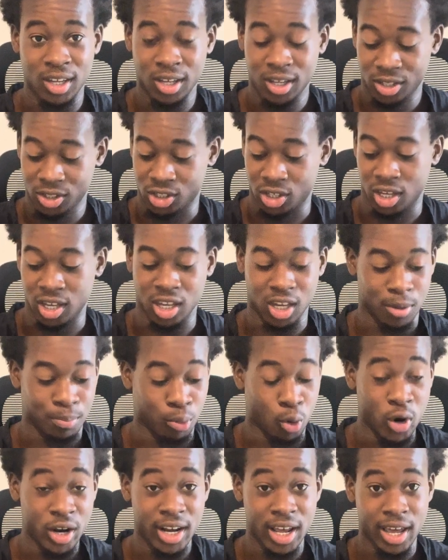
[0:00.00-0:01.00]
to here,
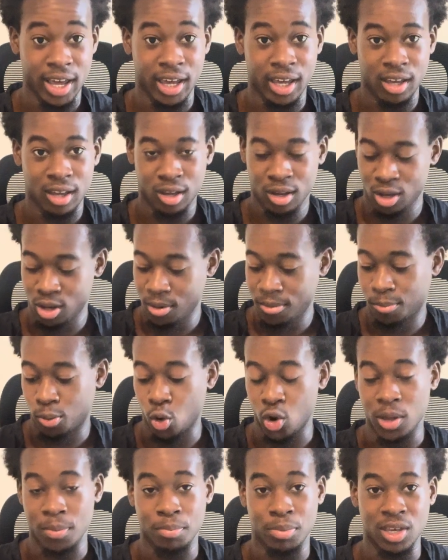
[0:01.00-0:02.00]
point A,
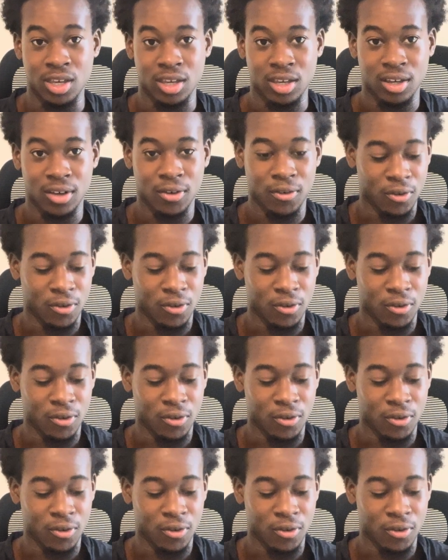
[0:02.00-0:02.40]
point B,